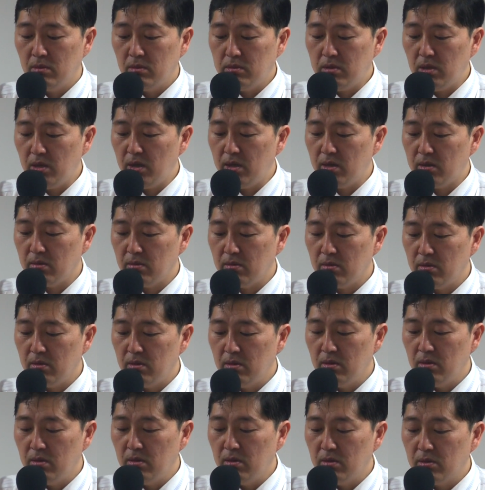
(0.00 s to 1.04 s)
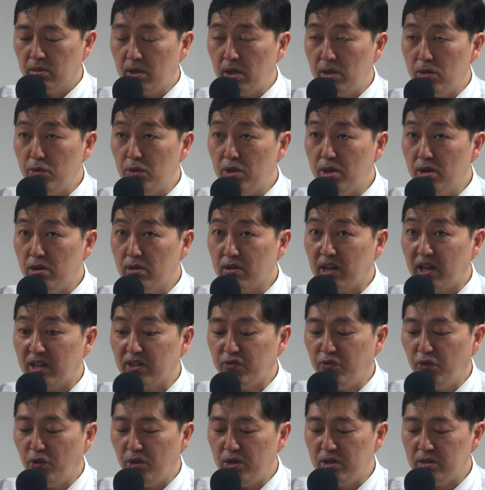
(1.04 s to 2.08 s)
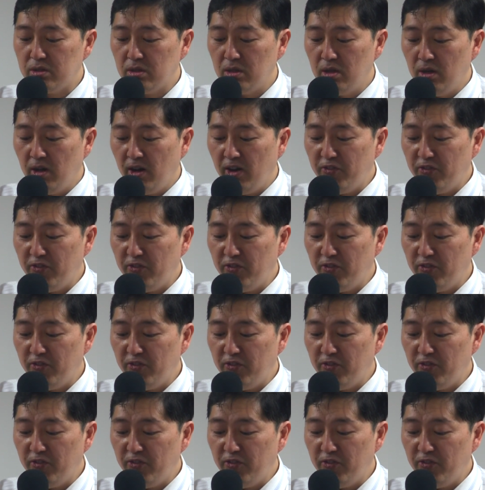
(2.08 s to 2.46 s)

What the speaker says: Then, can you hear God's voice?